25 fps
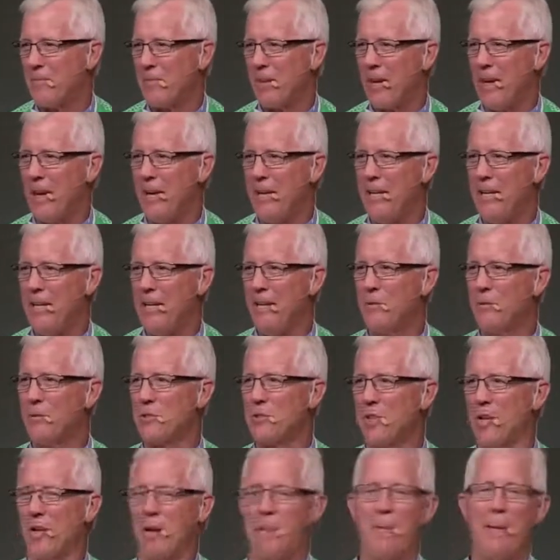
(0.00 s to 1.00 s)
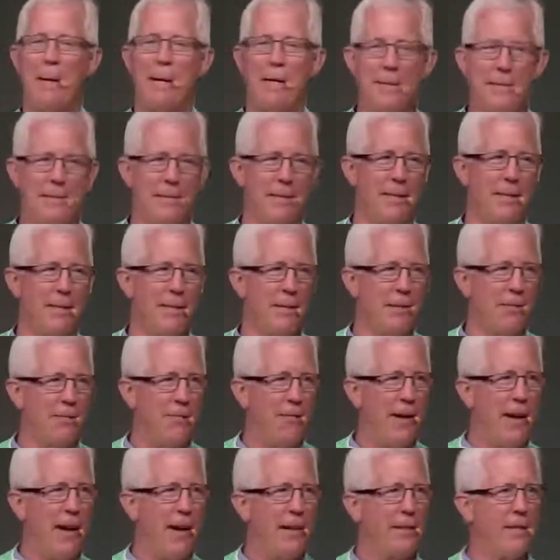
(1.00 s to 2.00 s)
And he was lamenting the
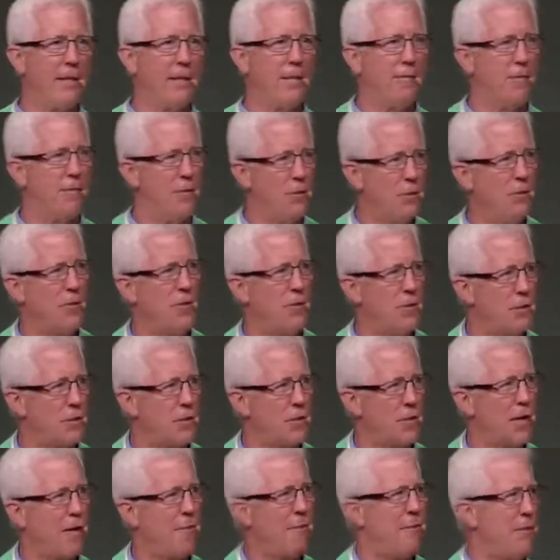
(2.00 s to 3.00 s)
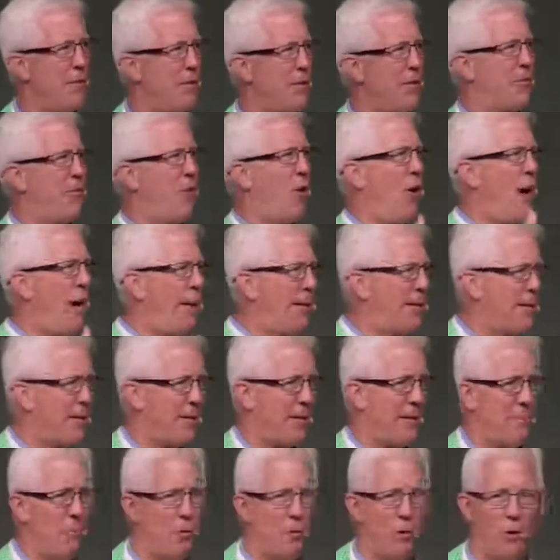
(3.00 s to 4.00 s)
fact that virtues aren't being taught
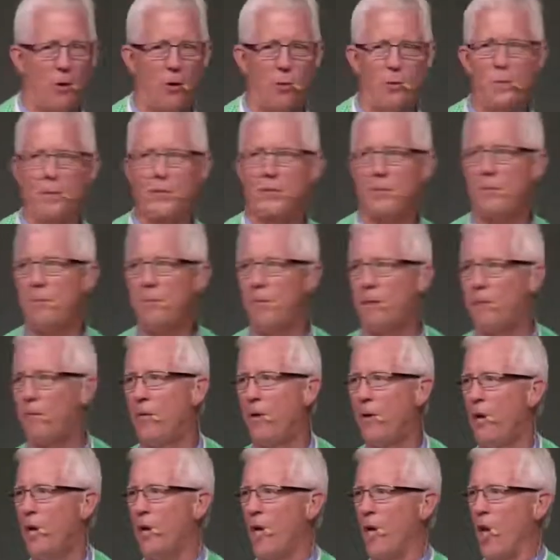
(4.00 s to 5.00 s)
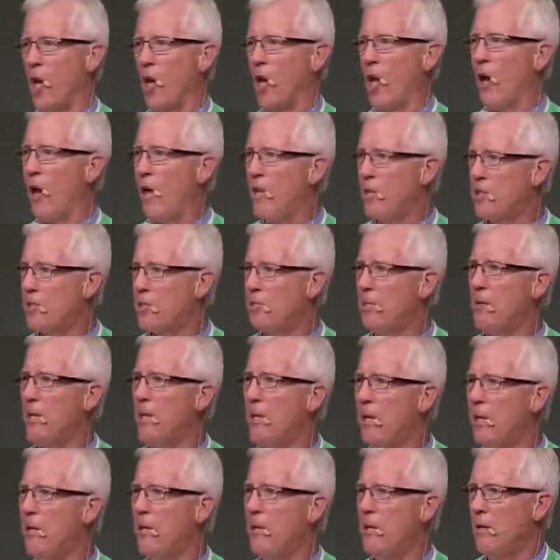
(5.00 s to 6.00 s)
anymore. We seem to have lost
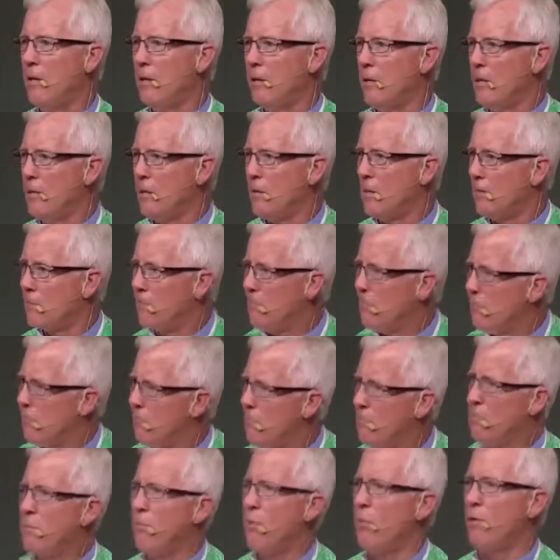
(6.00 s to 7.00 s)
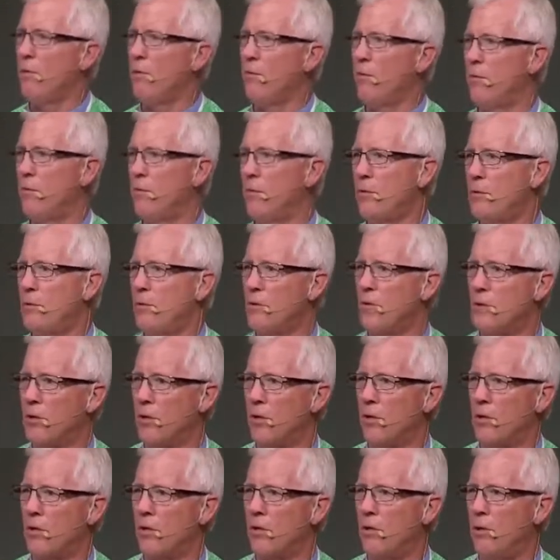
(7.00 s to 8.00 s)
many important virtues in
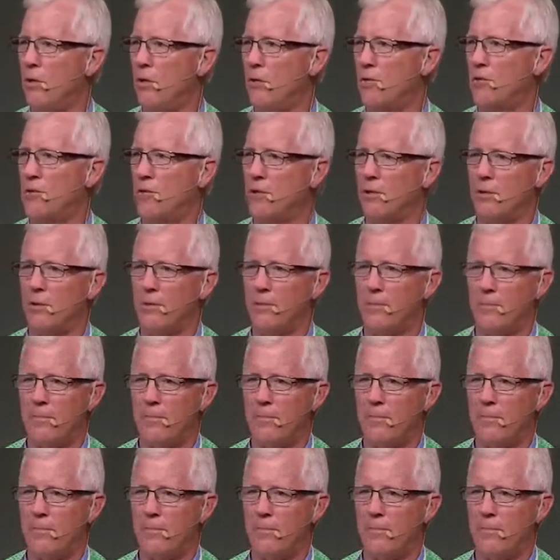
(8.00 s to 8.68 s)
our culture.